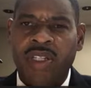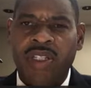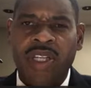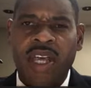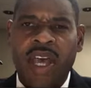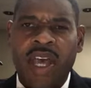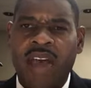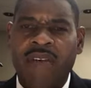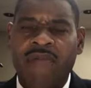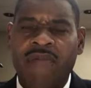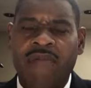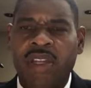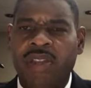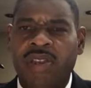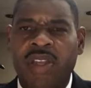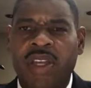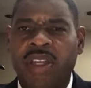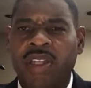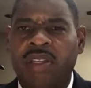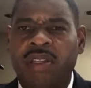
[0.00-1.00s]
does it have
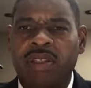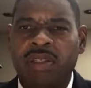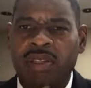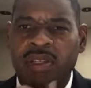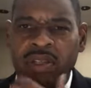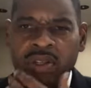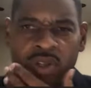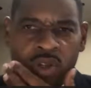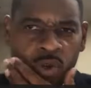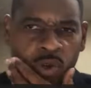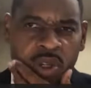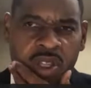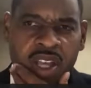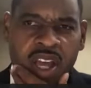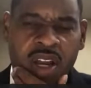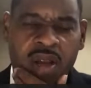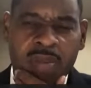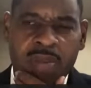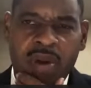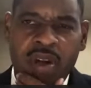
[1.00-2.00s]
anything to do with
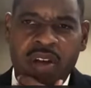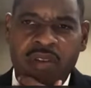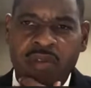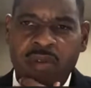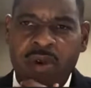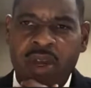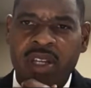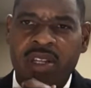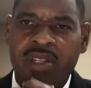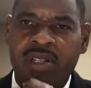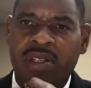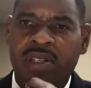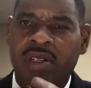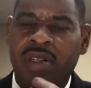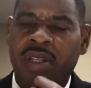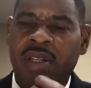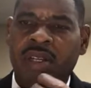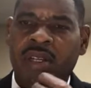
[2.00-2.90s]
that above question?